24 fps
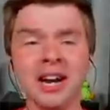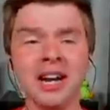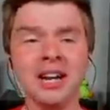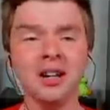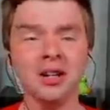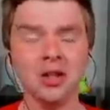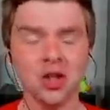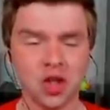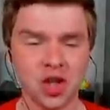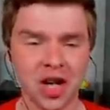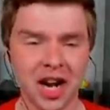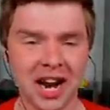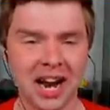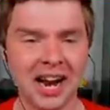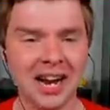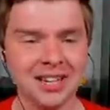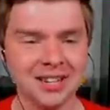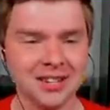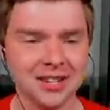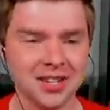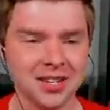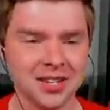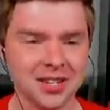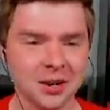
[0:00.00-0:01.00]
real
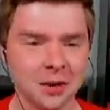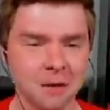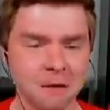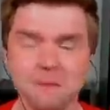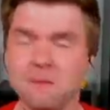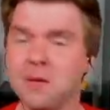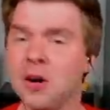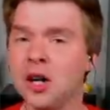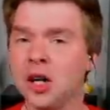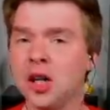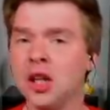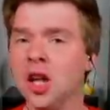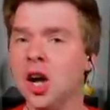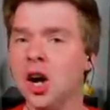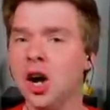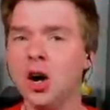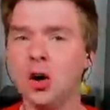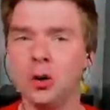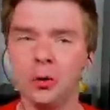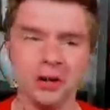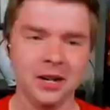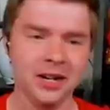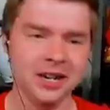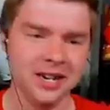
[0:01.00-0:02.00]
chance for
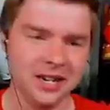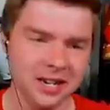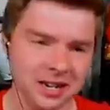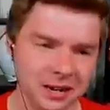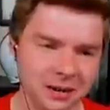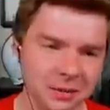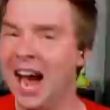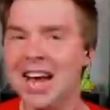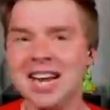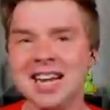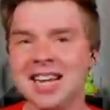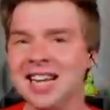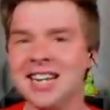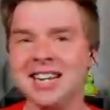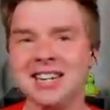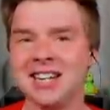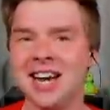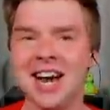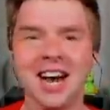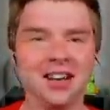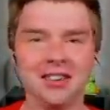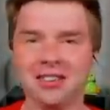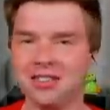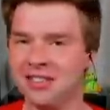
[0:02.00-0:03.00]
glory. Any
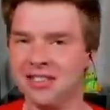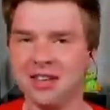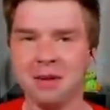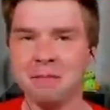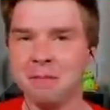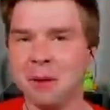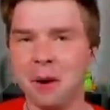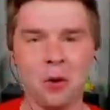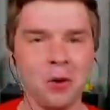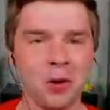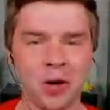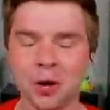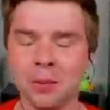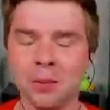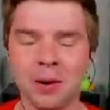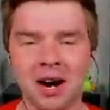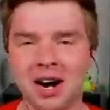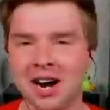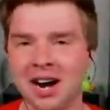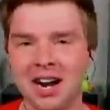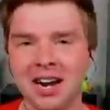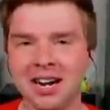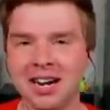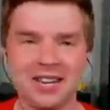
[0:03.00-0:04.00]
death the
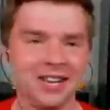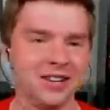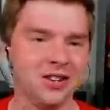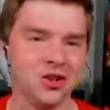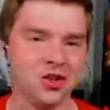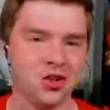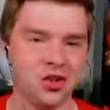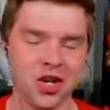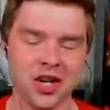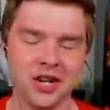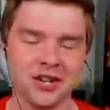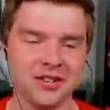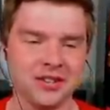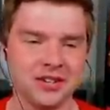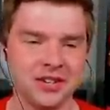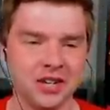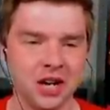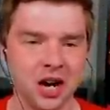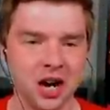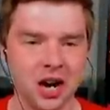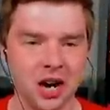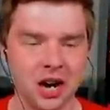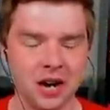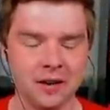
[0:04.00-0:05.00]
Pokemon is just
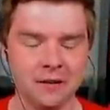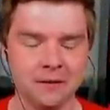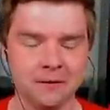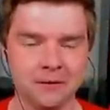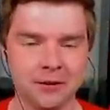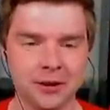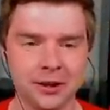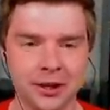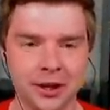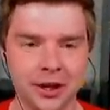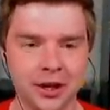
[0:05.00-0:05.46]
gone for